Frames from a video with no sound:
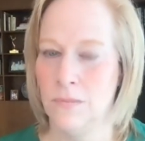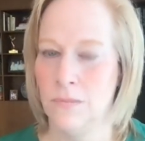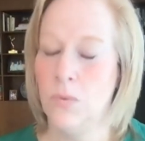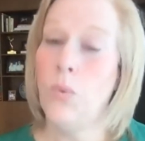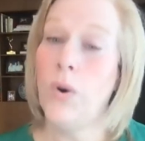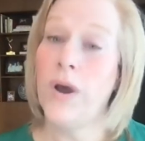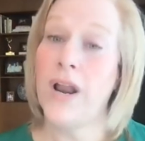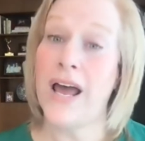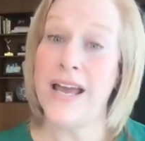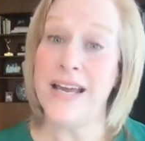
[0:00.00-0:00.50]

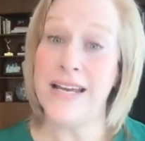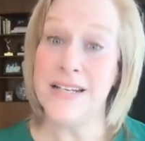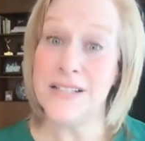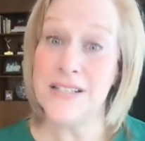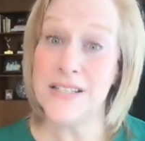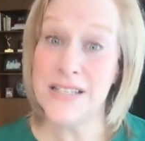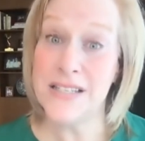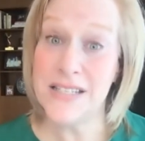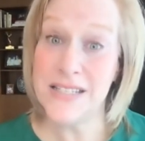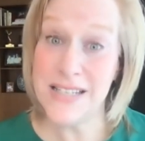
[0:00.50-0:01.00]
What I
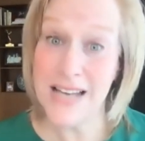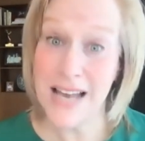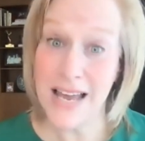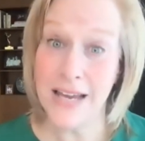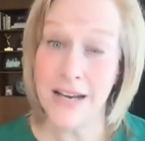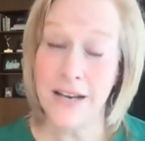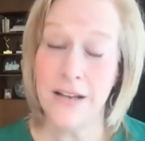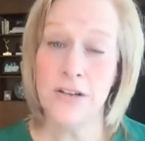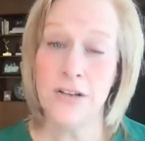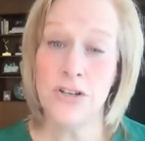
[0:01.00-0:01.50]

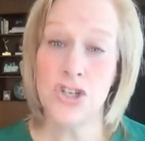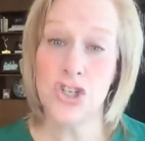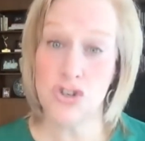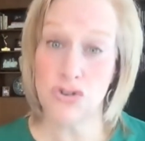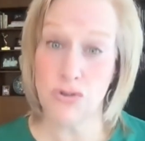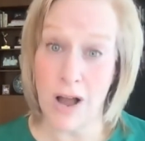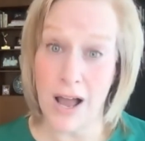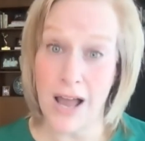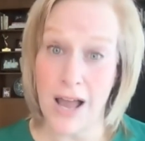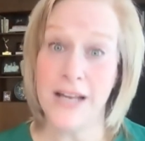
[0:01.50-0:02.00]
instead
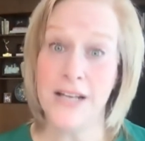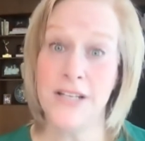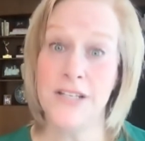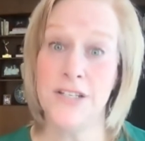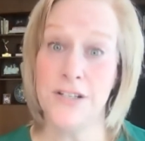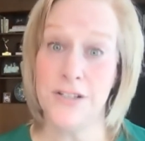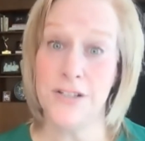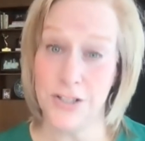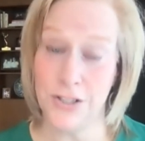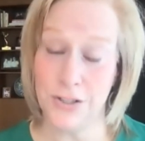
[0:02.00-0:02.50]
try
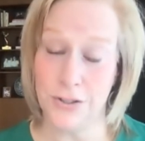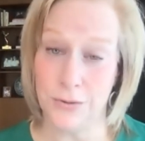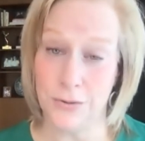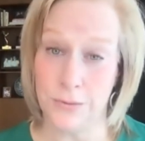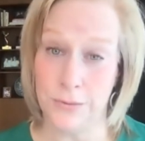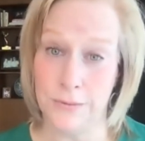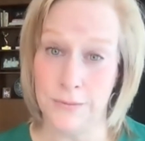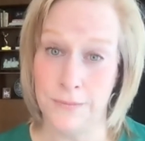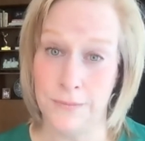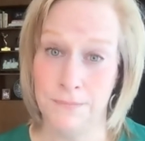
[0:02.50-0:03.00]
to
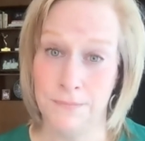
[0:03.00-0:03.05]
do